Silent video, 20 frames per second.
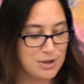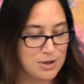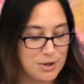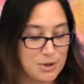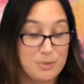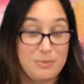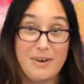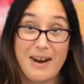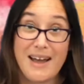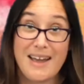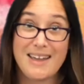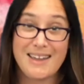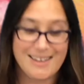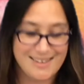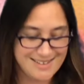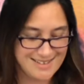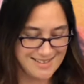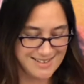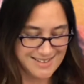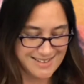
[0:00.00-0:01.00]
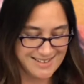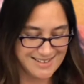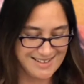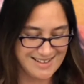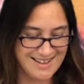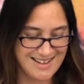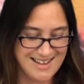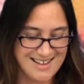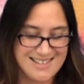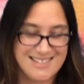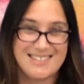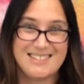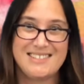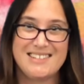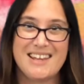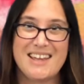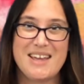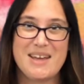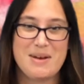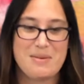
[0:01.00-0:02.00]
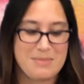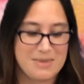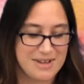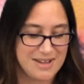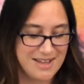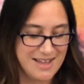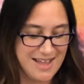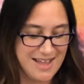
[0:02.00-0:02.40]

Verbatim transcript: You're right, a stem.